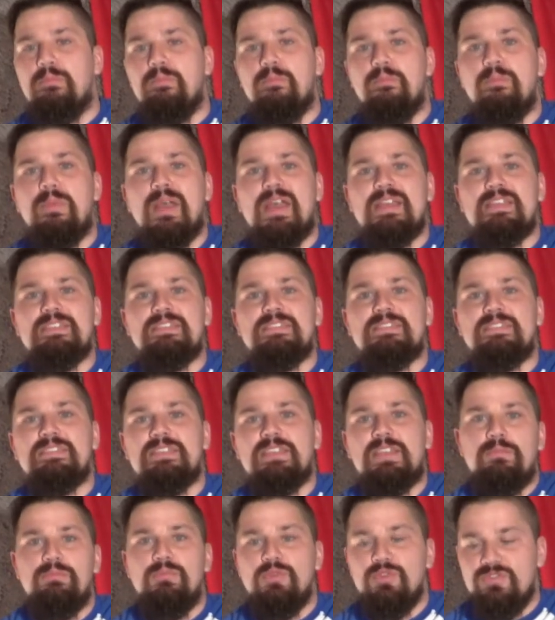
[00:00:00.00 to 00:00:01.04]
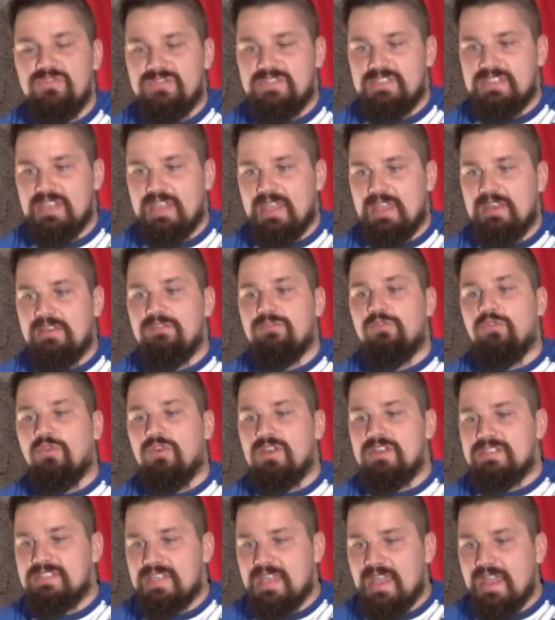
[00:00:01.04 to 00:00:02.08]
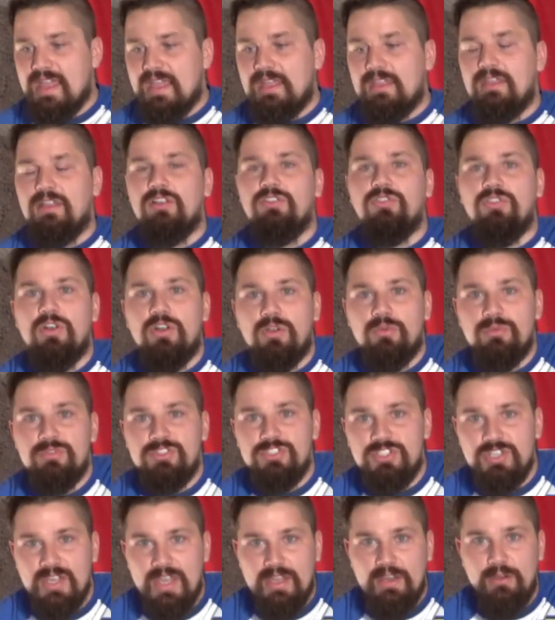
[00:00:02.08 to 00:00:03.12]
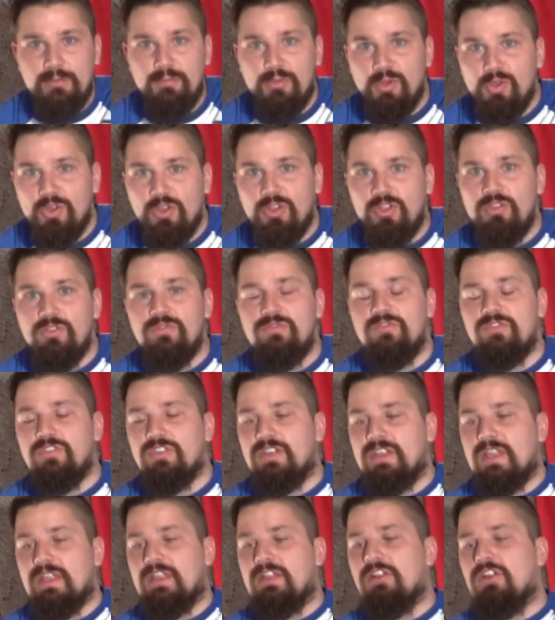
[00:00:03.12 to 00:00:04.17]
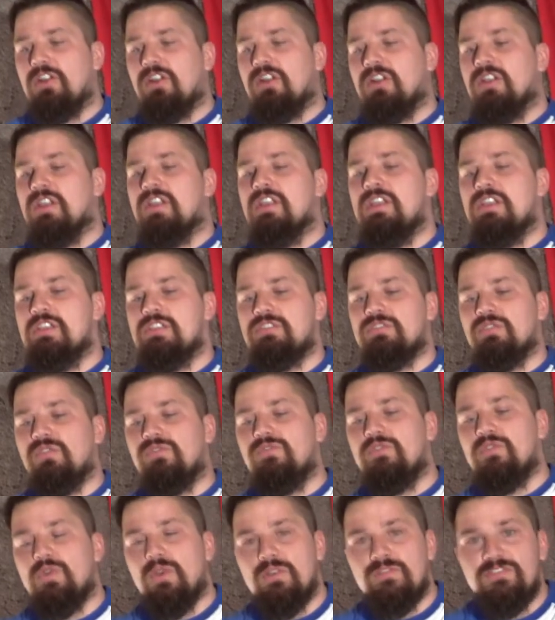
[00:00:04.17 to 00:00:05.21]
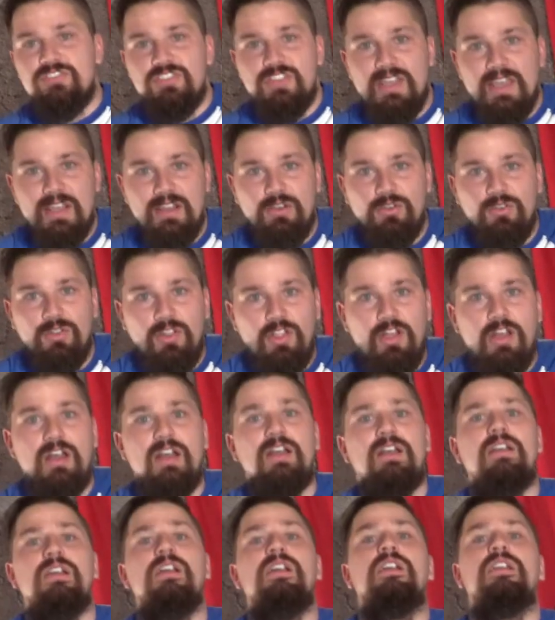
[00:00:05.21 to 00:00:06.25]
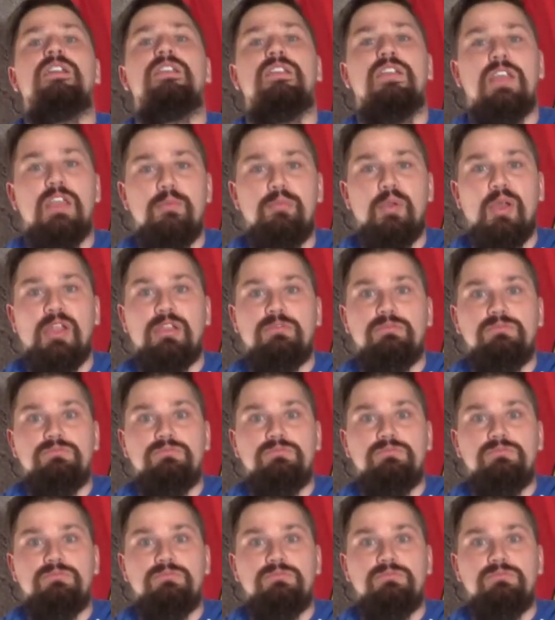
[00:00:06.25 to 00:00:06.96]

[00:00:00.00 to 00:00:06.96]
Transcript: best moveset for attack along with Shadow Ball for Gengar. So if you have Shadow Claw, keep it.